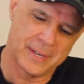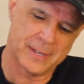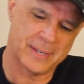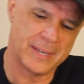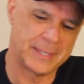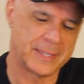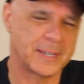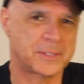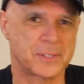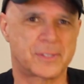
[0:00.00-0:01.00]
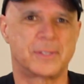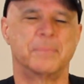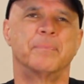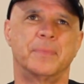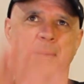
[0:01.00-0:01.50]
and not just
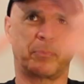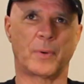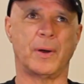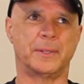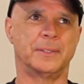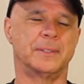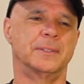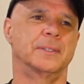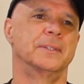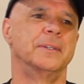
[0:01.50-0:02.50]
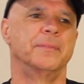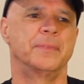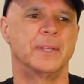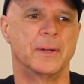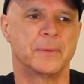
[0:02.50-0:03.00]
the broadened,
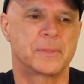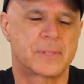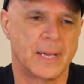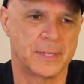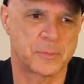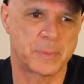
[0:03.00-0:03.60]
you know, sense.